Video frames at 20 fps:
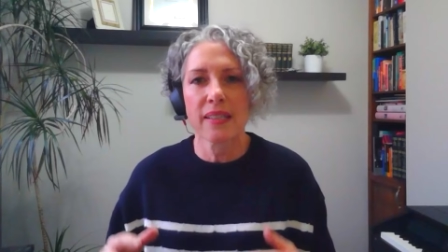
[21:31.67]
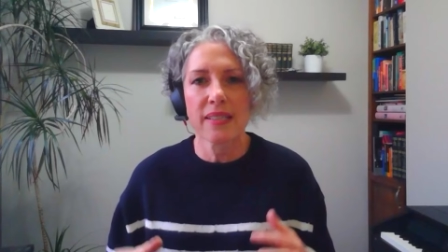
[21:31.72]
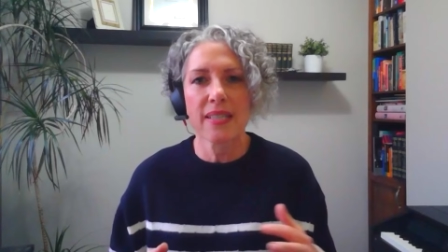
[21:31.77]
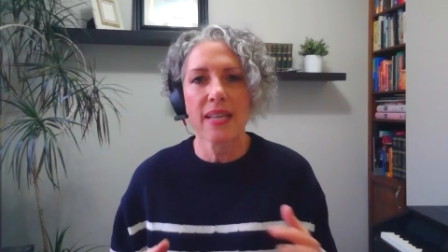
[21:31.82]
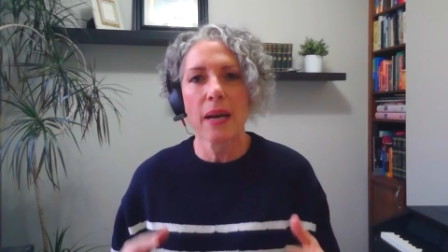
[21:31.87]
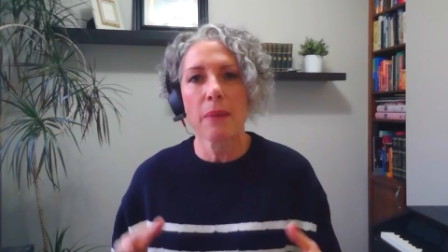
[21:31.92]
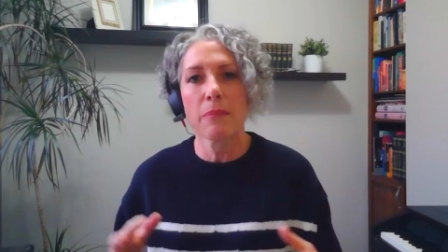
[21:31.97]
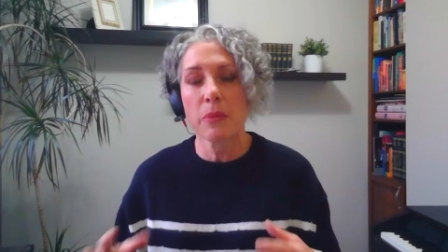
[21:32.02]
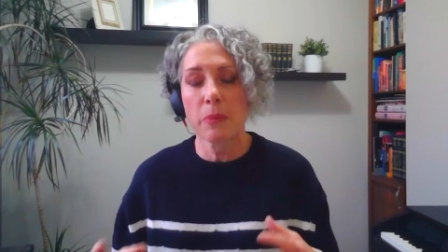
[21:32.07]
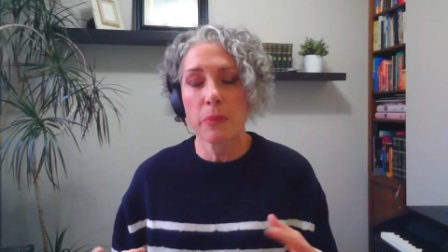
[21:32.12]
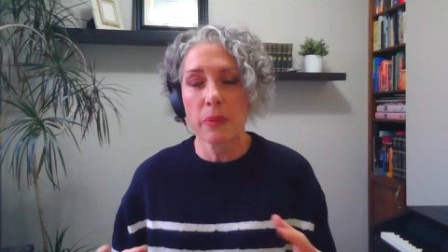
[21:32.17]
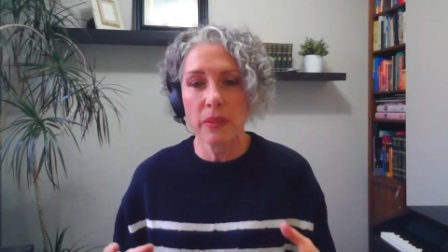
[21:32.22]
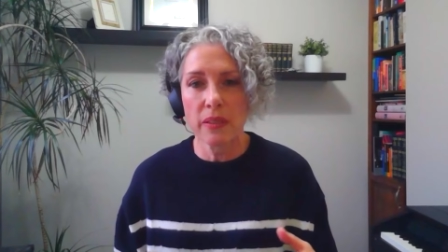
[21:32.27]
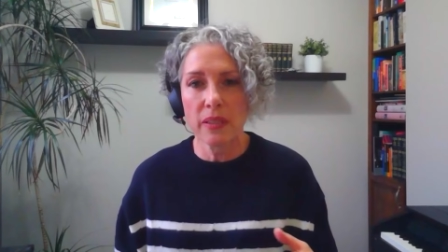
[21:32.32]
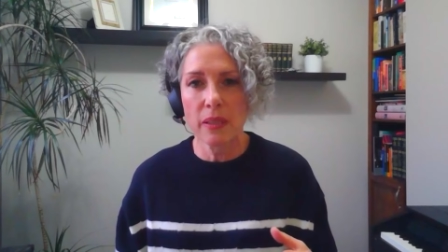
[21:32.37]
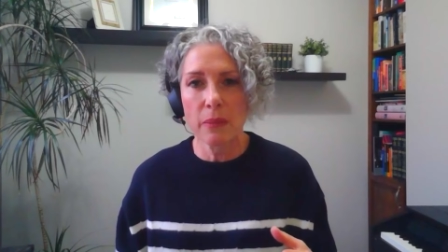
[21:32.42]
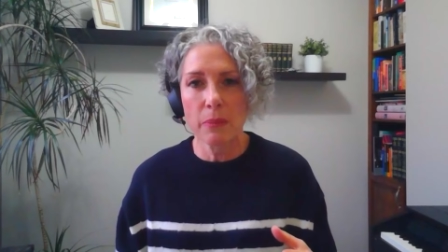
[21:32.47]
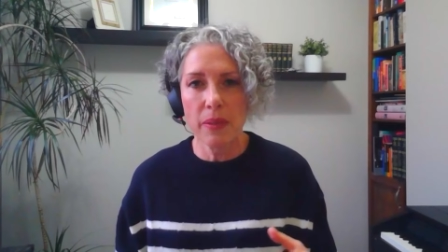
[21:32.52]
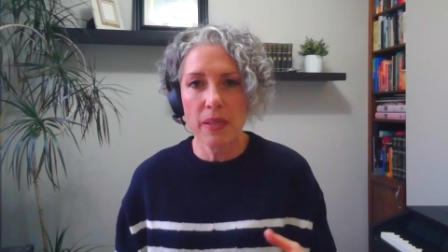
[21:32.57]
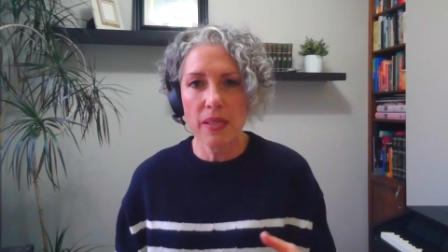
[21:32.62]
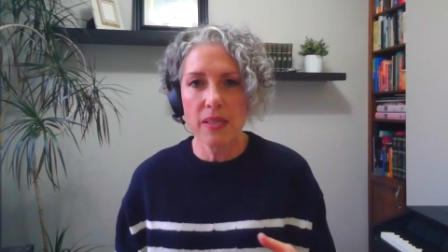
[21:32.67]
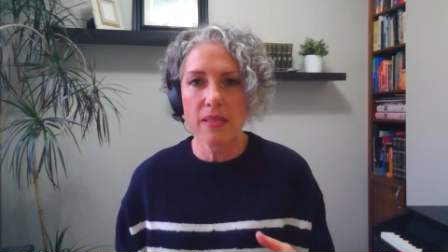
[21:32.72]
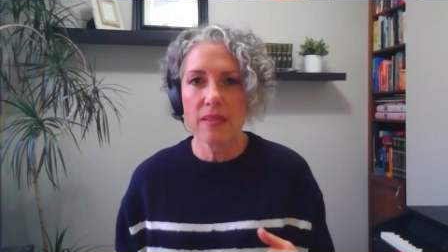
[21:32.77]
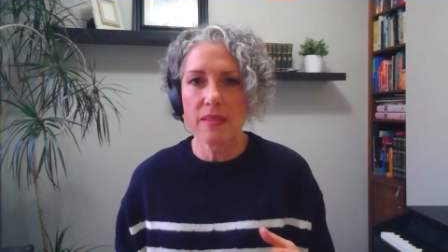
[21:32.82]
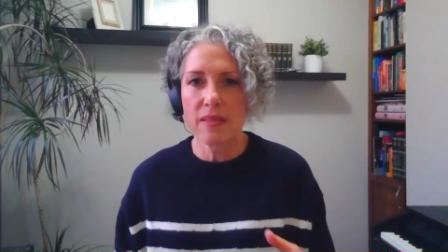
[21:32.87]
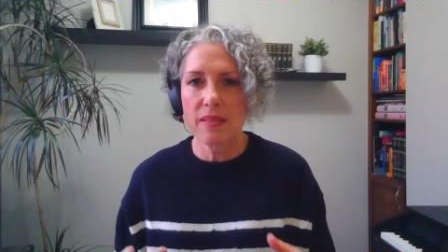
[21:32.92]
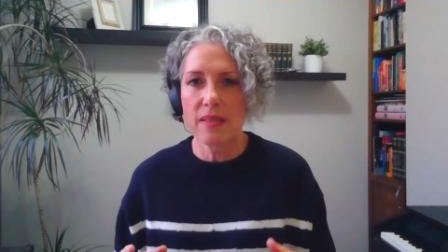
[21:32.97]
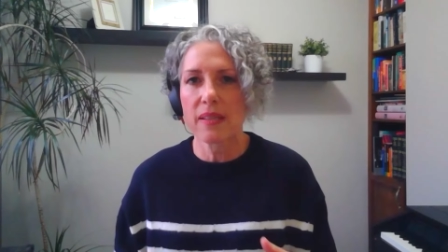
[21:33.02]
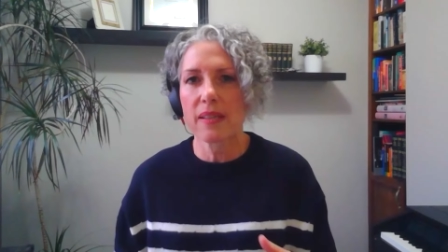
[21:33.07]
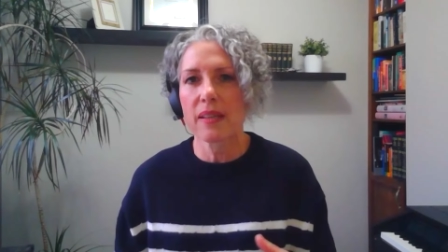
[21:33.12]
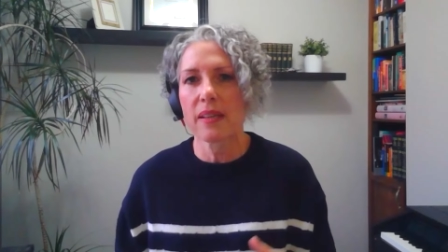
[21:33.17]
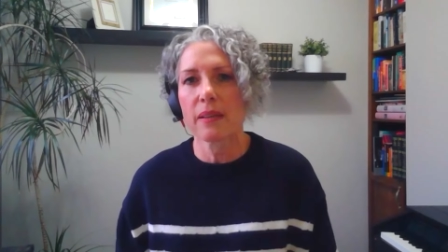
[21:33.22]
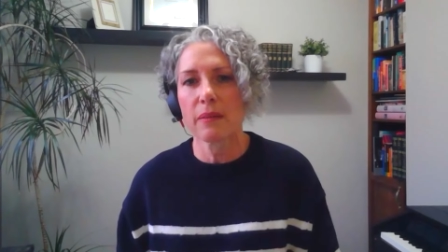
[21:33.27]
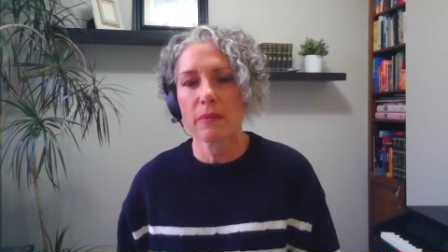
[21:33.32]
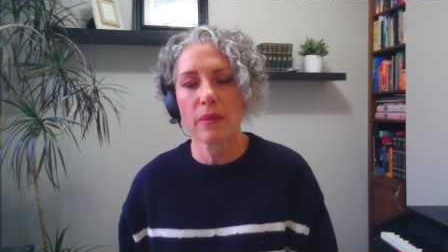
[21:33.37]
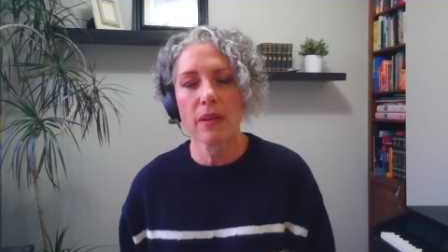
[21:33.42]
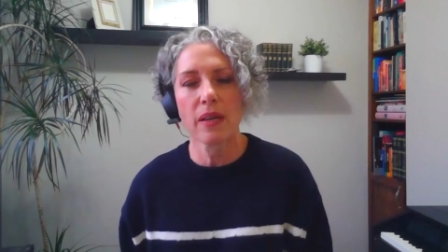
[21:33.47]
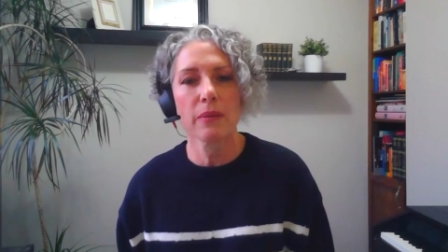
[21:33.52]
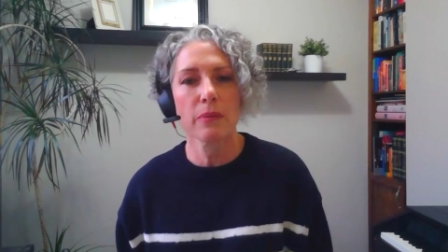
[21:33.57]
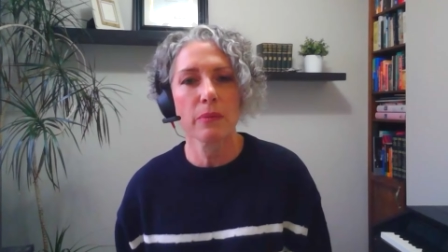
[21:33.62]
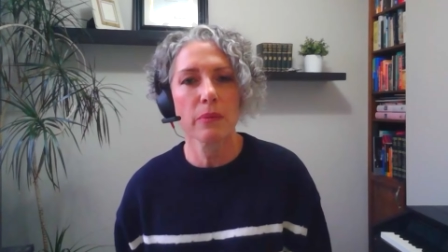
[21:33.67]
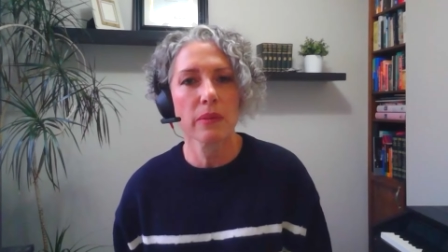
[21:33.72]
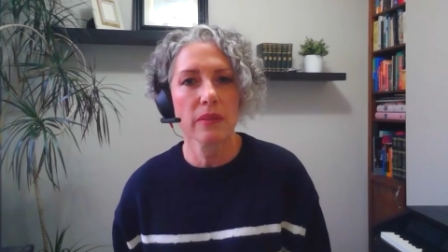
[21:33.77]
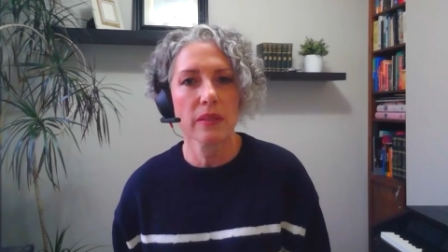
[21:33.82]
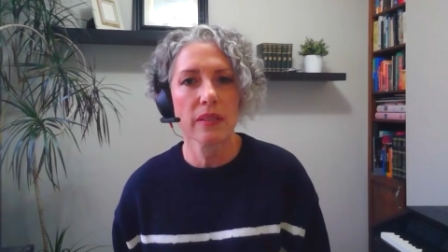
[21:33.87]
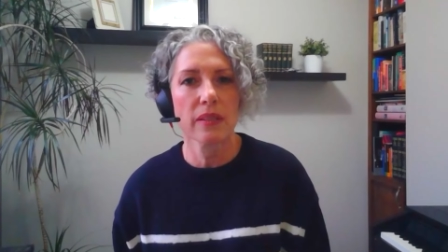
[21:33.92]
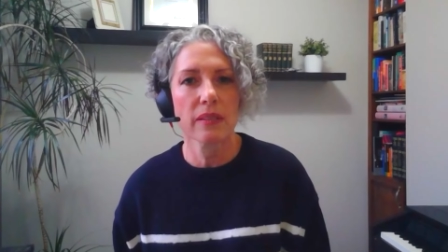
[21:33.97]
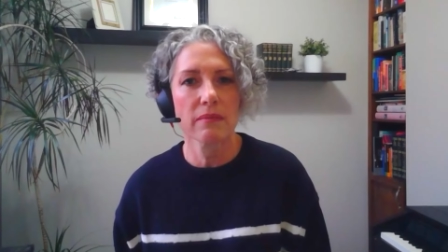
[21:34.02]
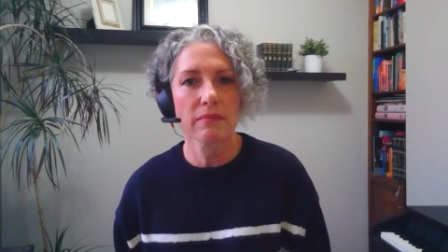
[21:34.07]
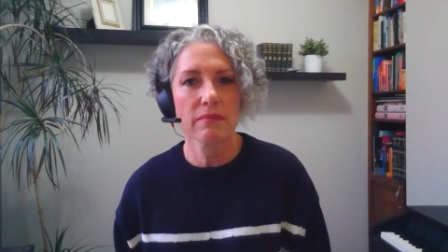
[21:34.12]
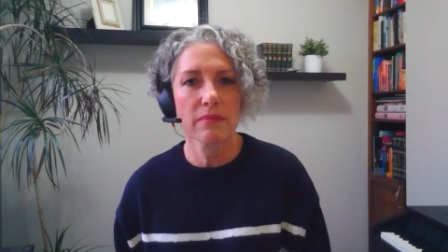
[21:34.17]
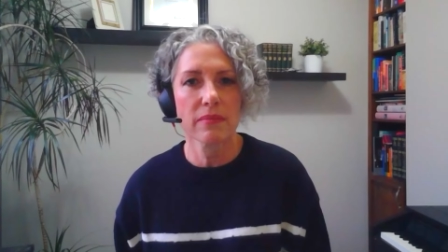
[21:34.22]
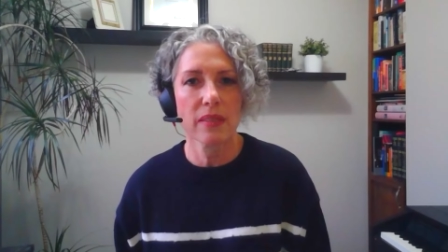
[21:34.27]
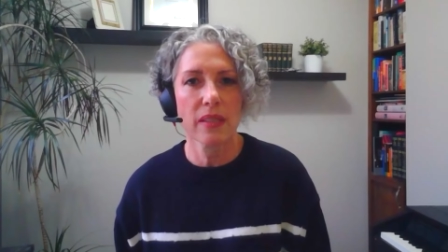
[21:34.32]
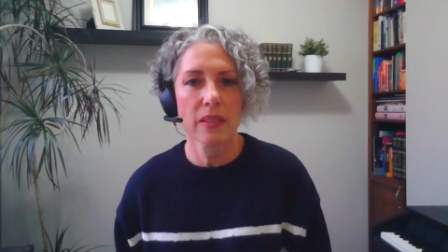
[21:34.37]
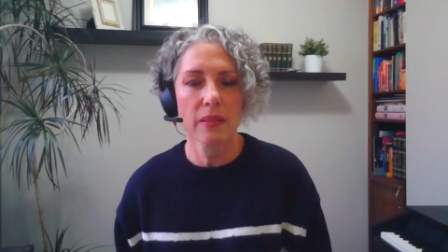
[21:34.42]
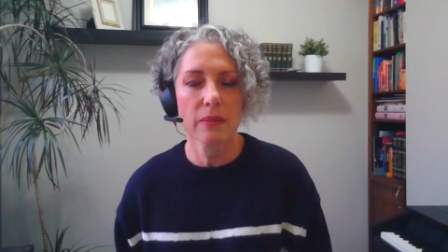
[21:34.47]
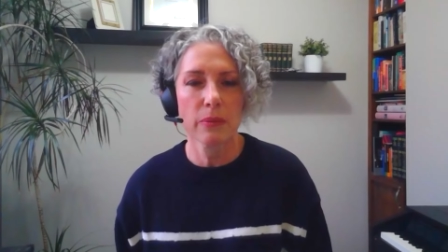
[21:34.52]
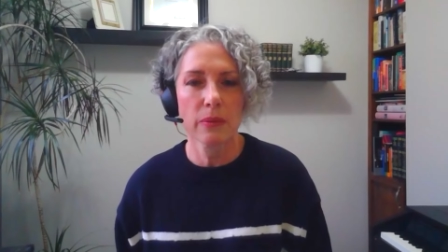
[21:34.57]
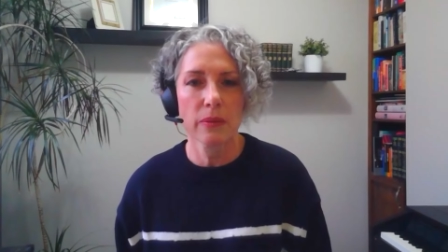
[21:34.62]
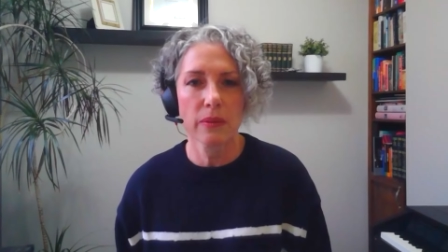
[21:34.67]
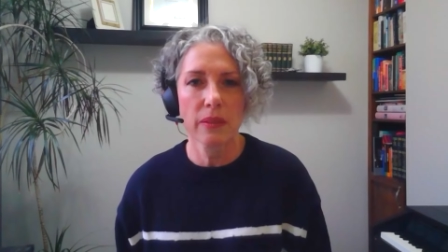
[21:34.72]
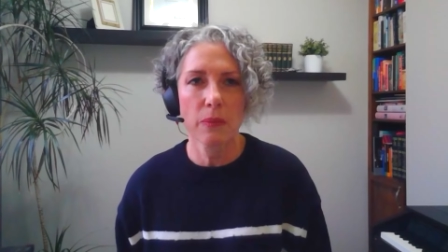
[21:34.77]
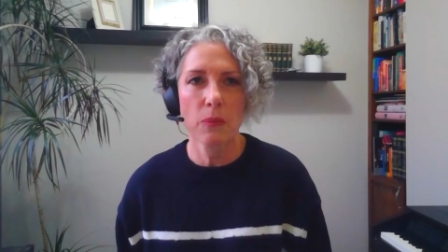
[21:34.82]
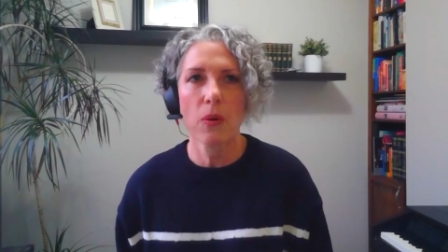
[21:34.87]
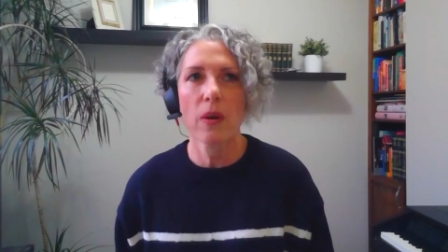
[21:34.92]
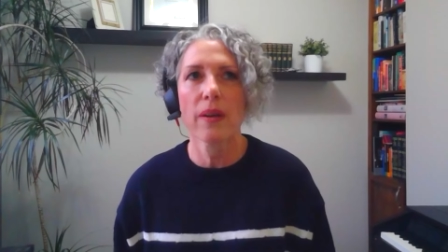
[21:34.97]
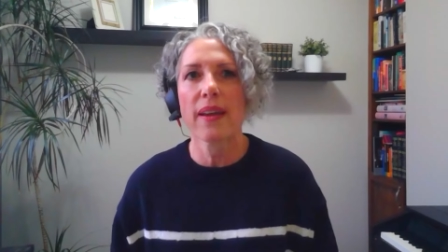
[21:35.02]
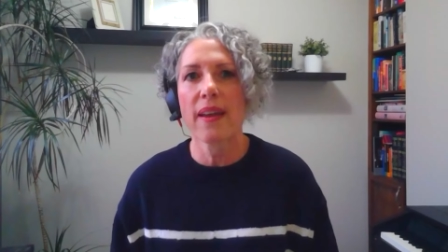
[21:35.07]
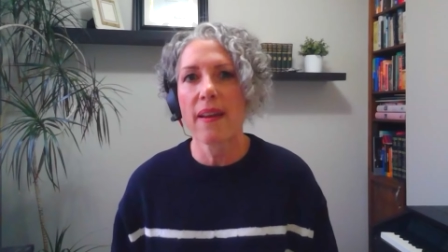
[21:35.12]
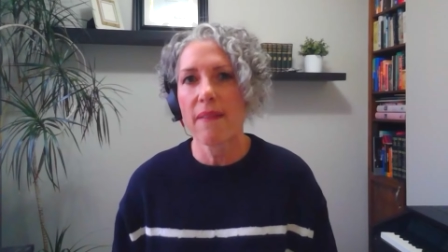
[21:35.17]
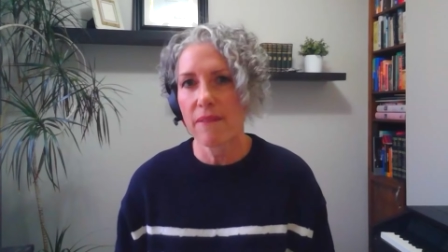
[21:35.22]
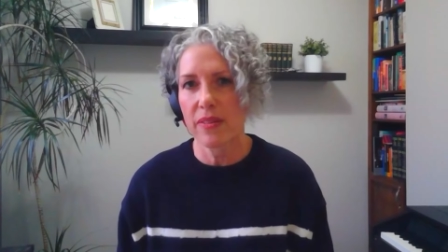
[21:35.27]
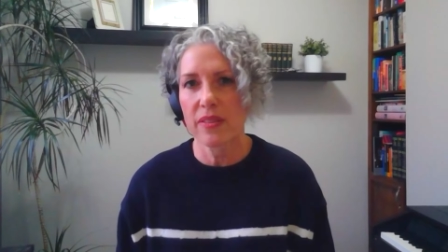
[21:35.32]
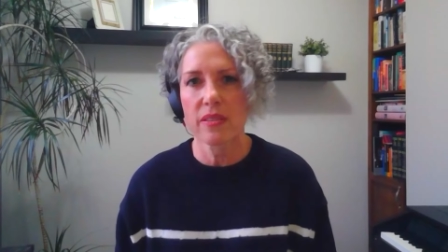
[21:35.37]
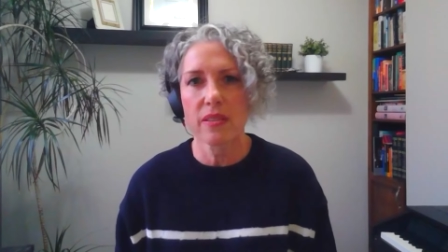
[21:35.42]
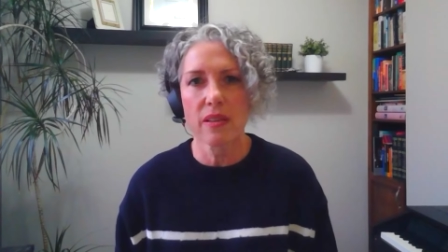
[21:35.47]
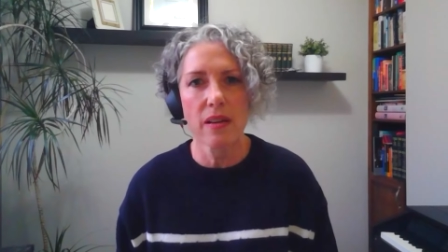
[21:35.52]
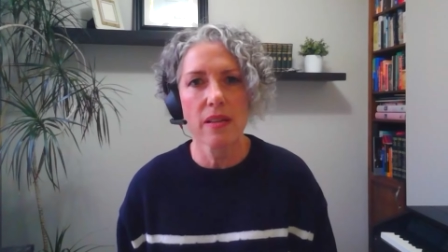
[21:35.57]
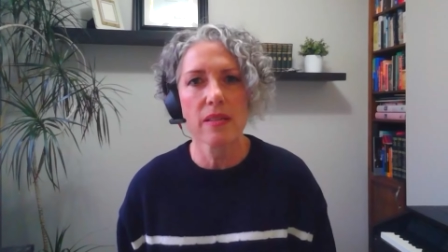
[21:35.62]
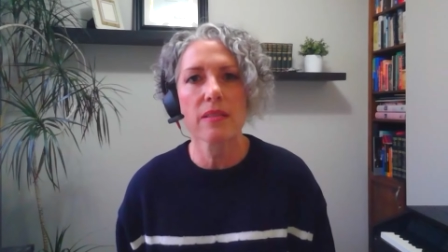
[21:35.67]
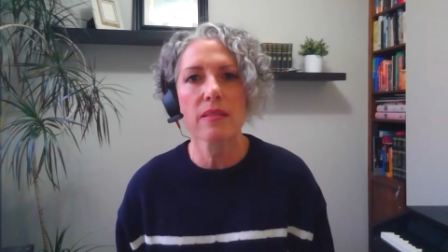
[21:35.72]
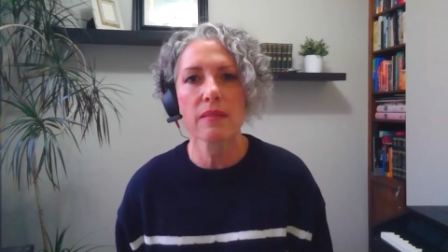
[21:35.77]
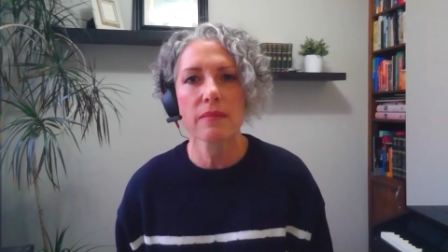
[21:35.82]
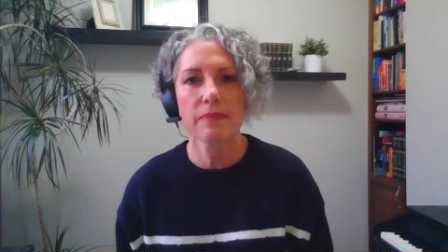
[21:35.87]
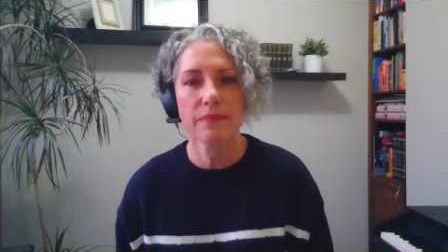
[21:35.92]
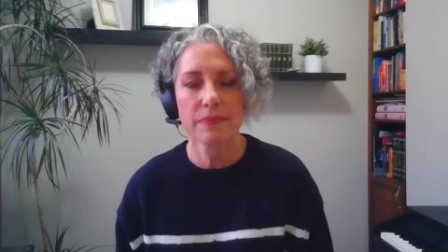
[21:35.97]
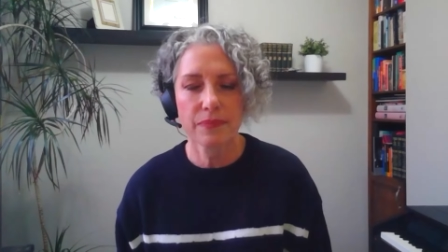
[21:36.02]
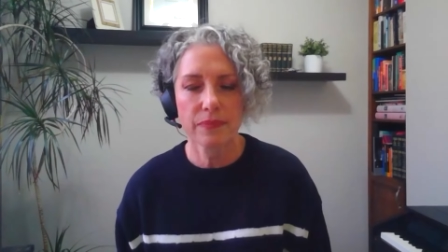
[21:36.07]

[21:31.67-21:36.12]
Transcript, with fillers: adaptability piece that I really want to emphasize.